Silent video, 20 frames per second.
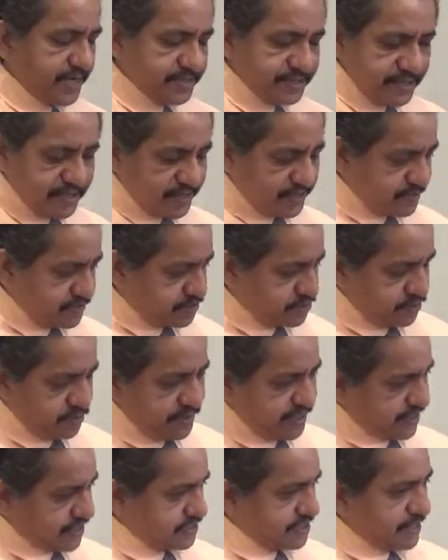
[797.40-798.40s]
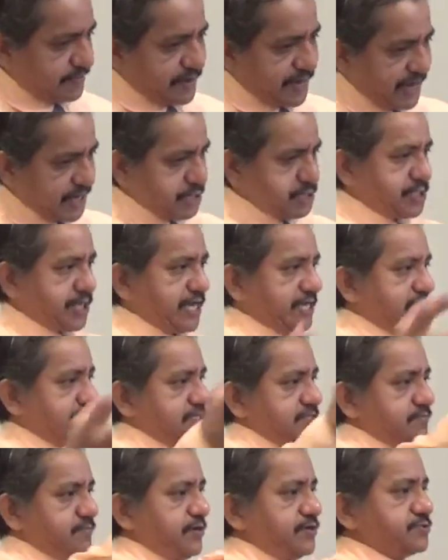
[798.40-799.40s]
and then, so like I said, I'm
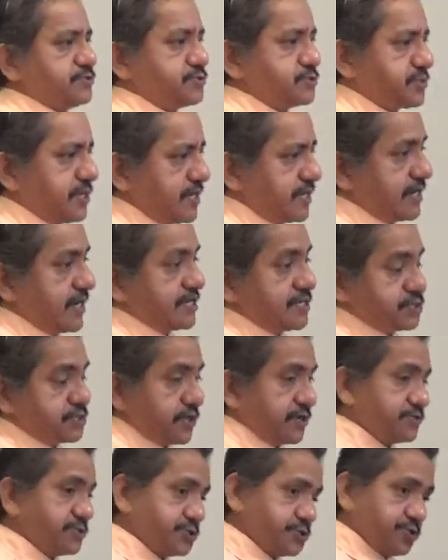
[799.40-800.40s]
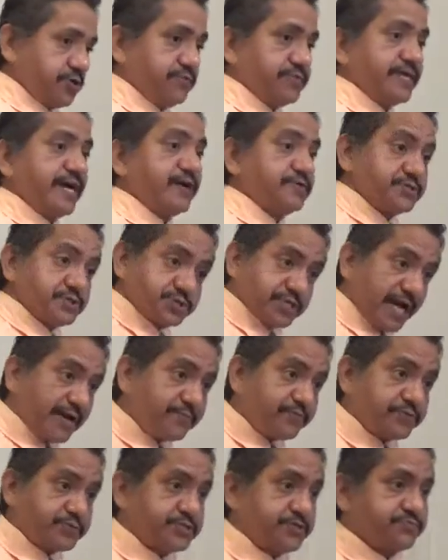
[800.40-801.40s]
hijacking Mother's Day, and he started to show me how
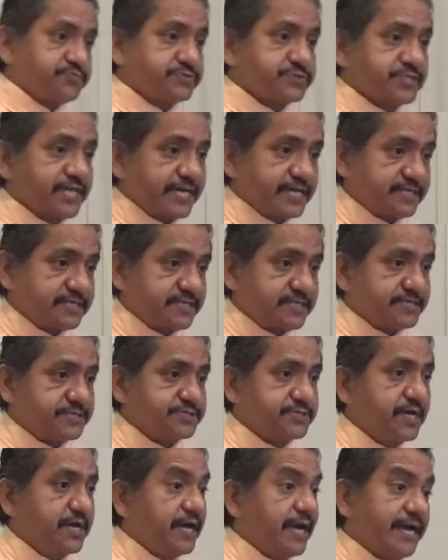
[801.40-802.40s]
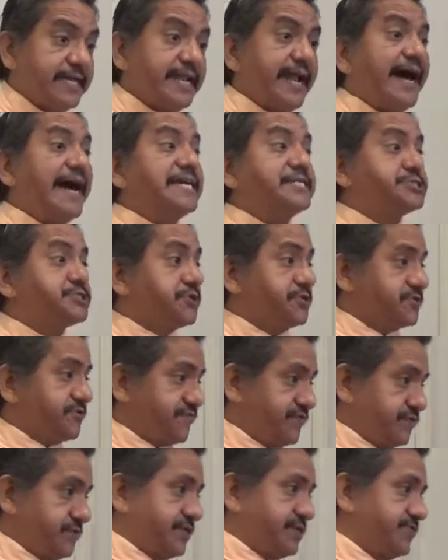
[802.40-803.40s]
discipleship was like this. And I started to
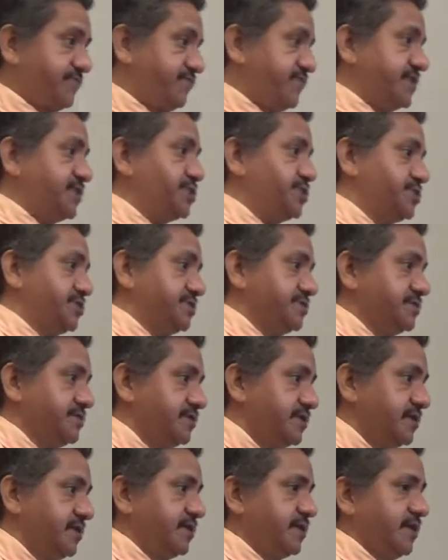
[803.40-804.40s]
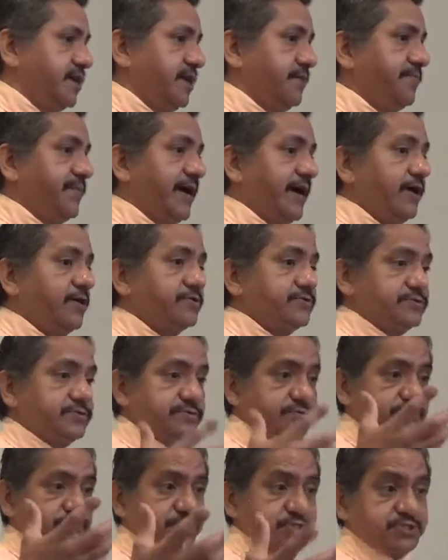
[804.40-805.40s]
feel conviction about
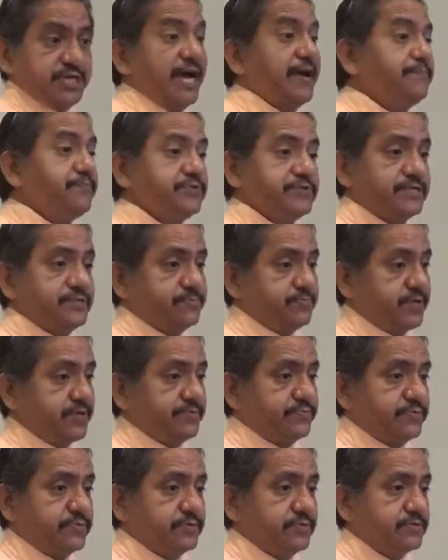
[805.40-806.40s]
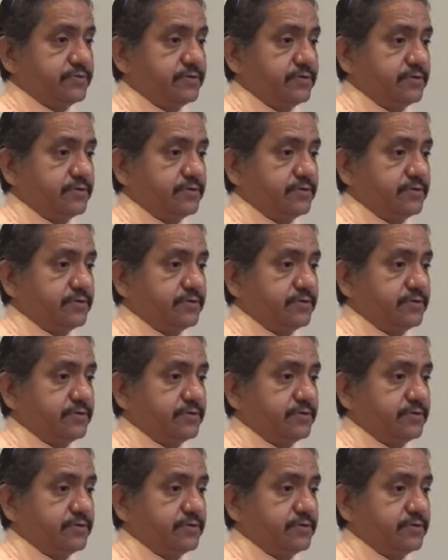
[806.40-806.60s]
discipling people,